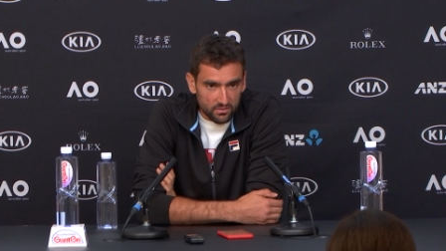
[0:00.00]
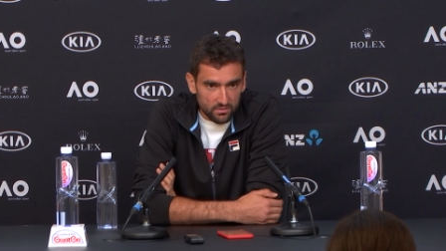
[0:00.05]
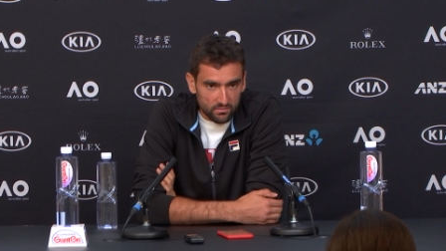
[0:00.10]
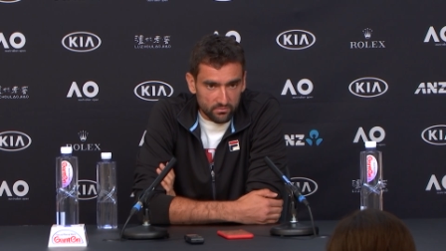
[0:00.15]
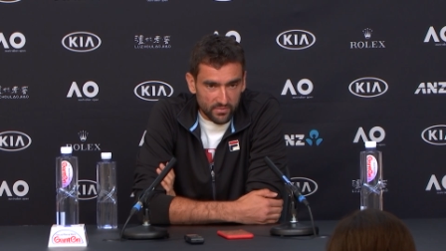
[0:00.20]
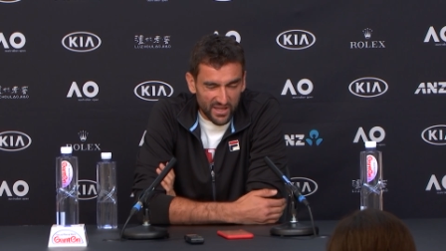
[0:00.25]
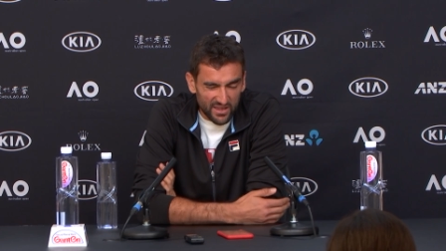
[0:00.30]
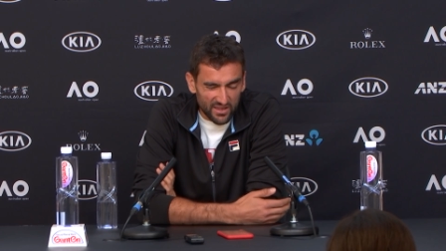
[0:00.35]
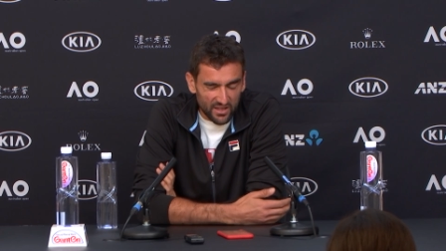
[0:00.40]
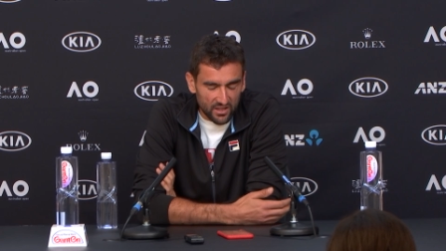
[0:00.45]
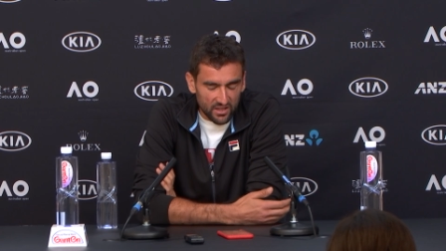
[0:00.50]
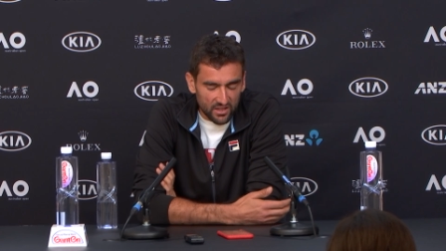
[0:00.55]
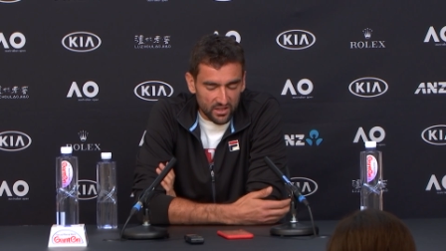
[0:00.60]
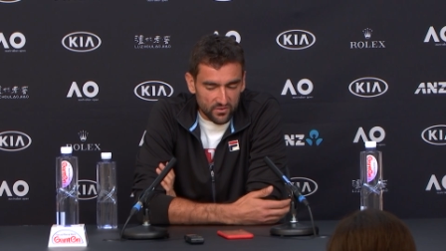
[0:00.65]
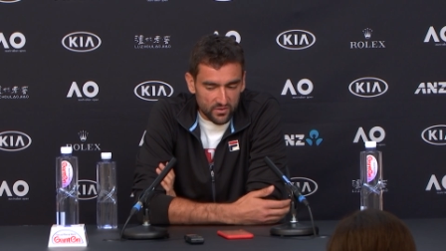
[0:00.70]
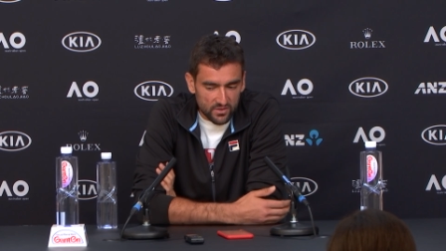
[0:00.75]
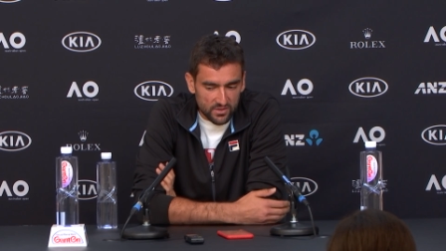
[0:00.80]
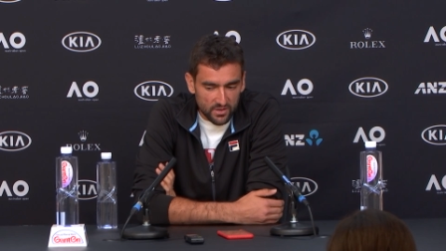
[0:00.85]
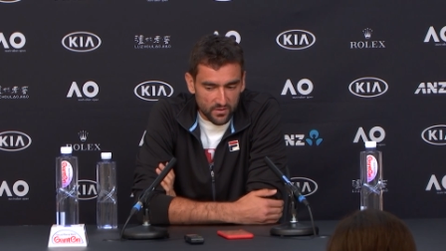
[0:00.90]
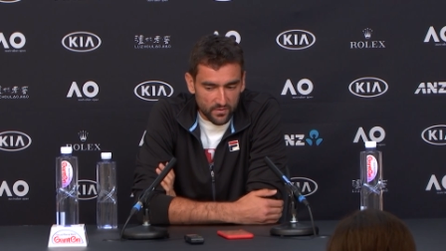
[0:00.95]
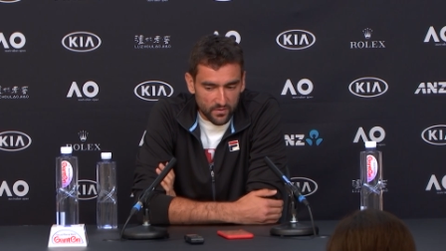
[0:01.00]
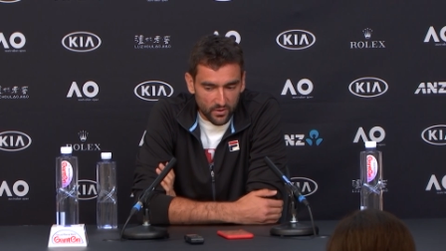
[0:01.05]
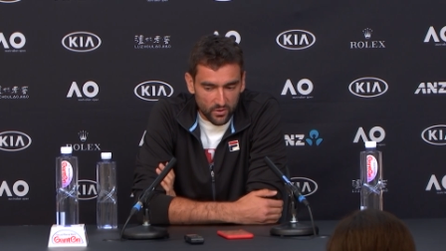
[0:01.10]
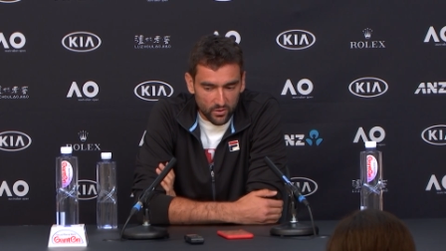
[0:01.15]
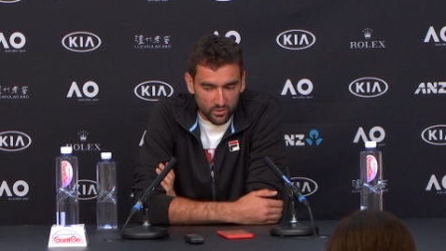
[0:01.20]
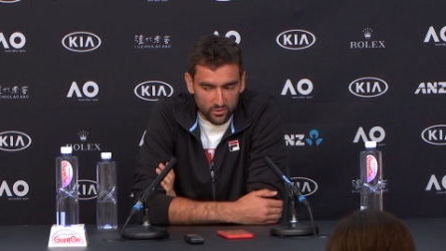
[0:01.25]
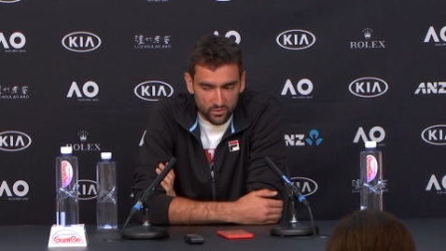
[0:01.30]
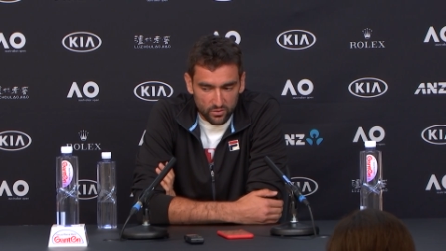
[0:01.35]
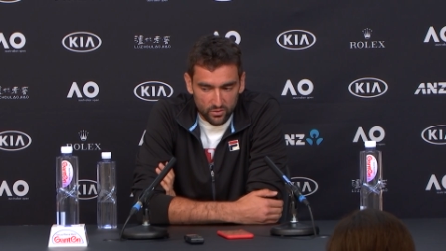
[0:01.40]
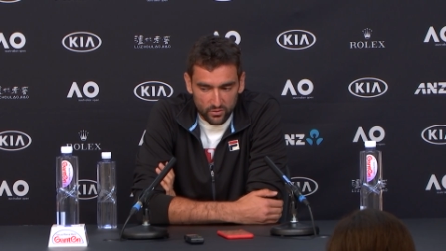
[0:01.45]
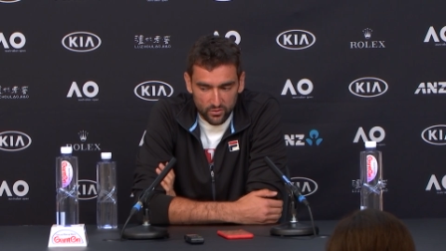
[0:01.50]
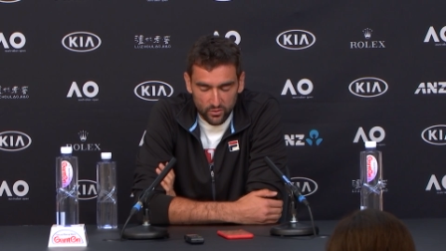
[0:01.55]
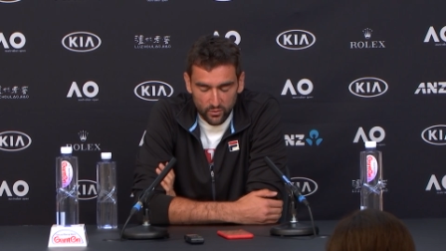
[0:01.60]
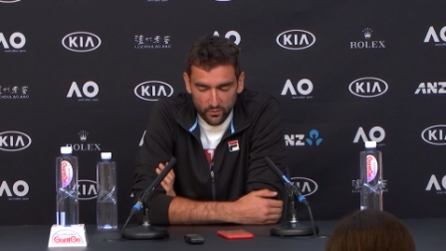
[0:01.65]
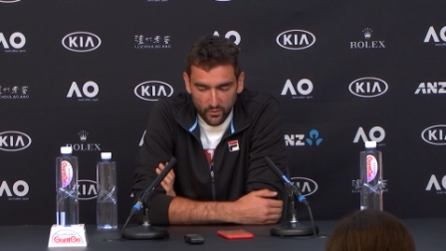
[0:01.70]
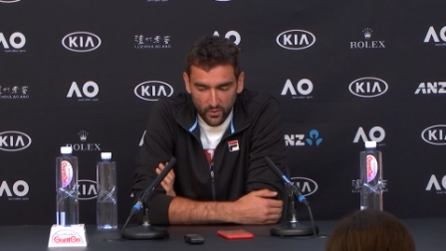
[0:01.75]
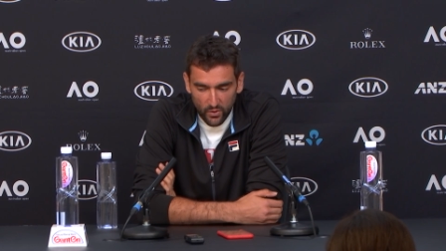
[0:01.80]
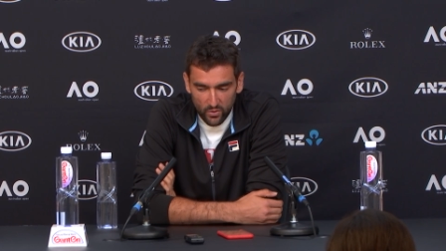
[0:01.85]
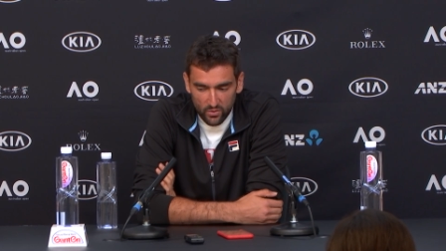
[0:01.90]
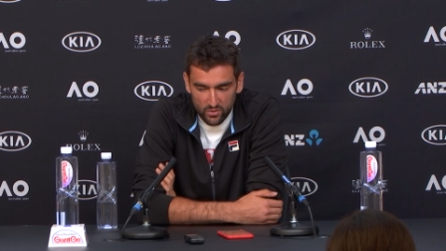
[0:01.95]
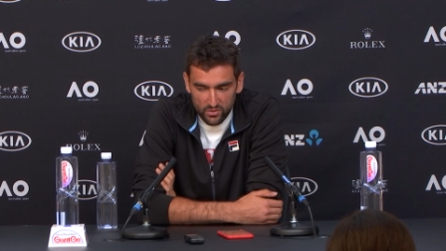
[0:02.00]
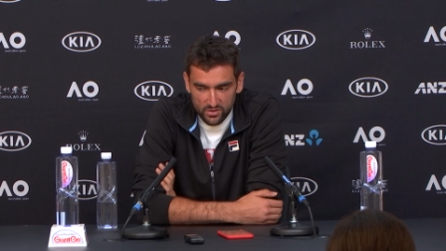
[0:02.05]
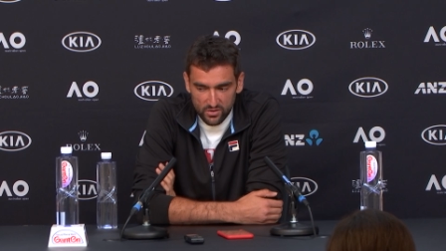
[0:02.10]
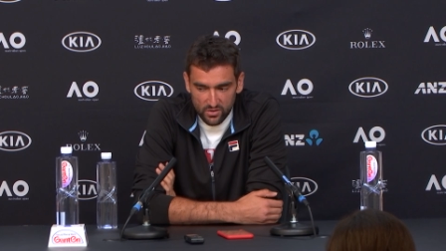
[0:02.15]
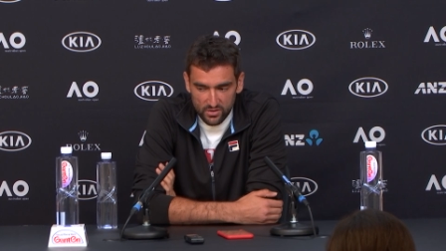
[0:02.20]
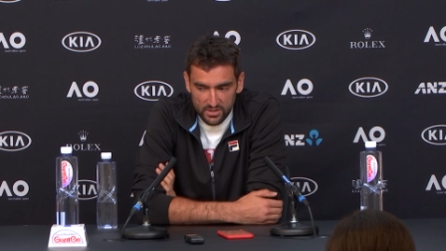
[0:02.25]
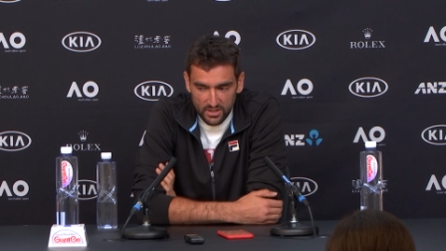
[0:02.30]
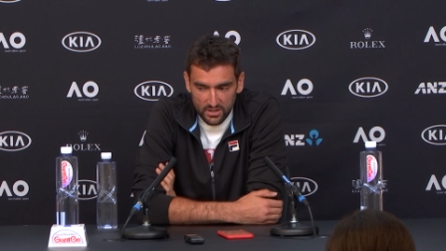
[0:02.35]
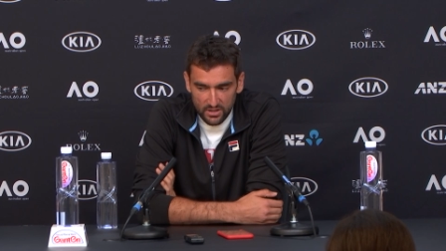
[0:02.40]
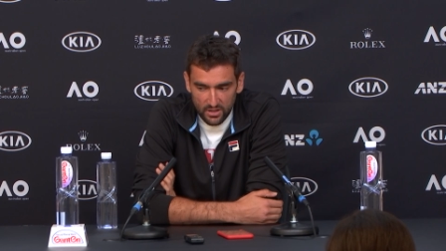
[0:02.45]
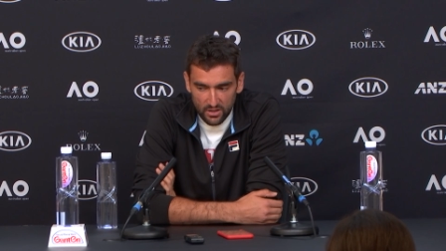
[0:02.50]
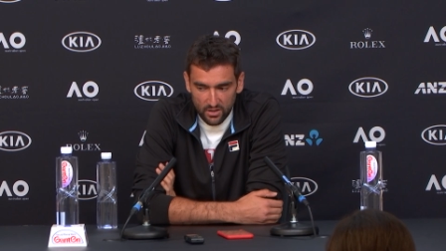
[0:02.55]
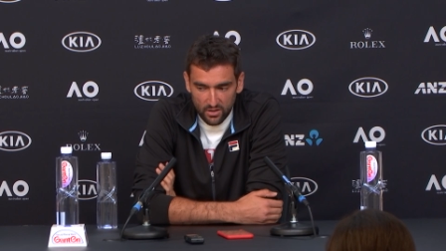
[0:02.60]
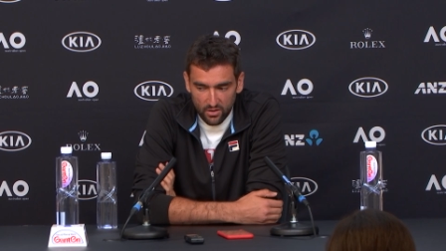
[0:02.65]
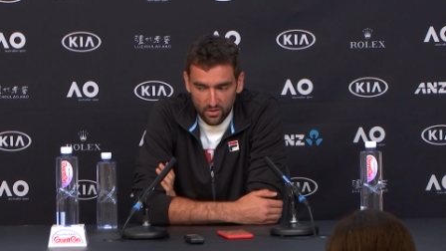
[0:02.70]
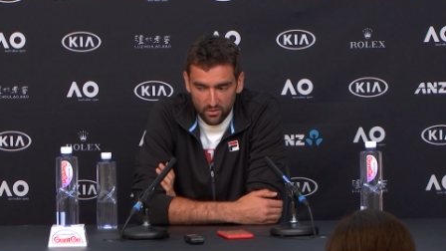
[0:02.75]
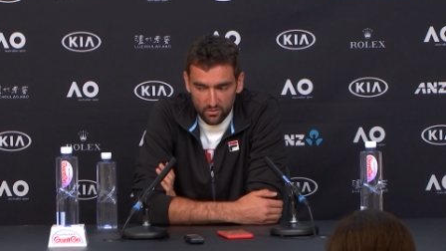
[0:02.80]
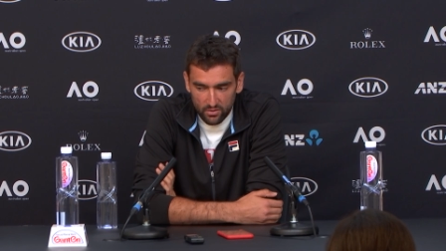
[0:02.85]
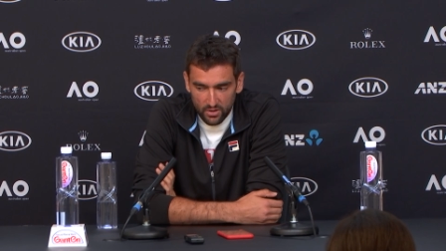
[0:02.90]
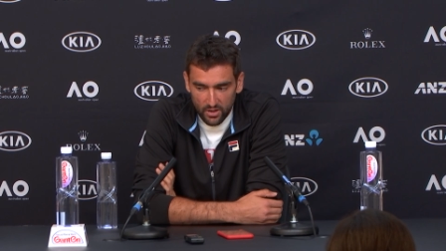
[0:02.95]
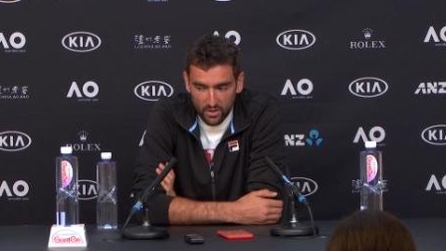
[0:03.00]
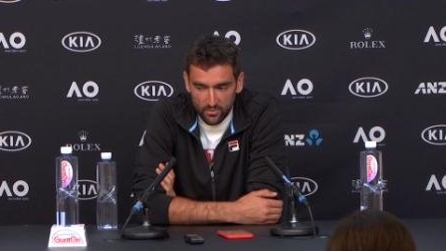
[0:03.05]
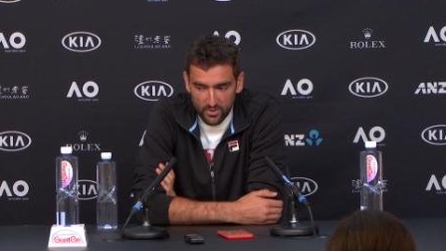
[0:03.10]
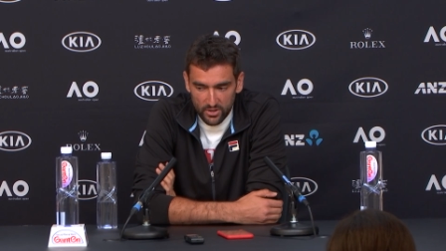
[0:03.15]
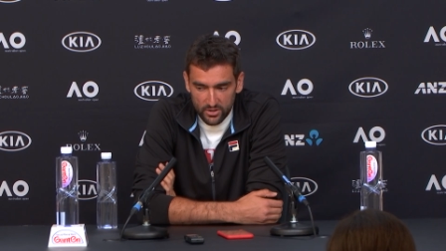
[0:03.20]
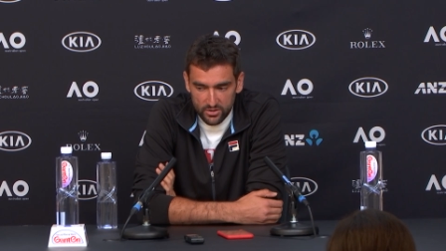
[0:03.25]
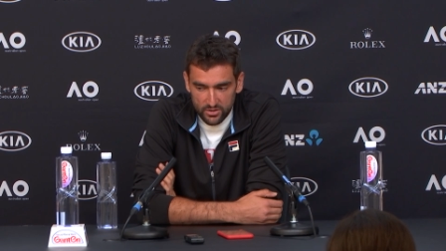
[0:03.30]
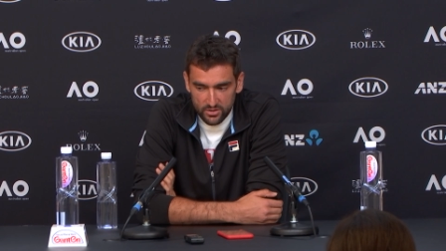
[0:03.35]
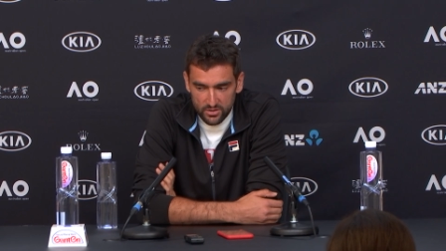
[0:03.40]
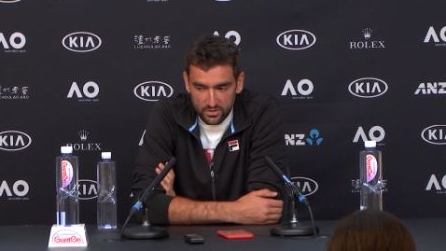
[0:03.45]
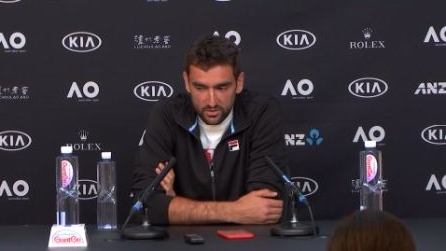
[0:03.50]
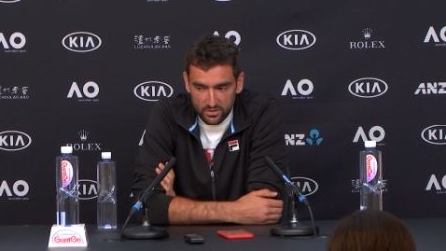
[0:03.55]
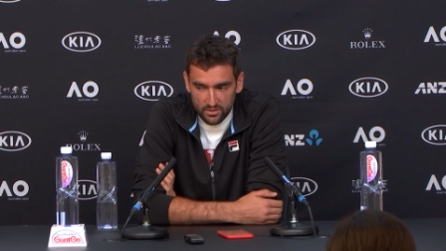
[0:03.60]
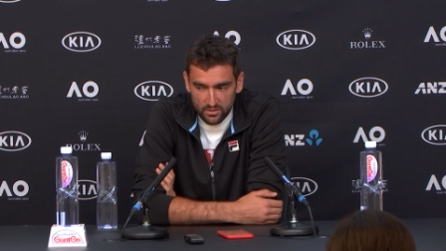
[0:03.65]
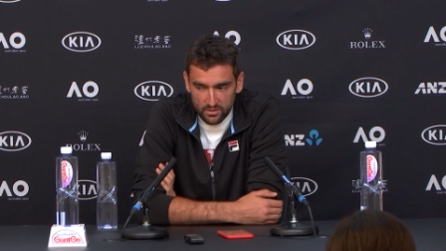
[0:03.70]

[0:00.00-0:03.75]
mentally it was difficult to focus because I didn't know how much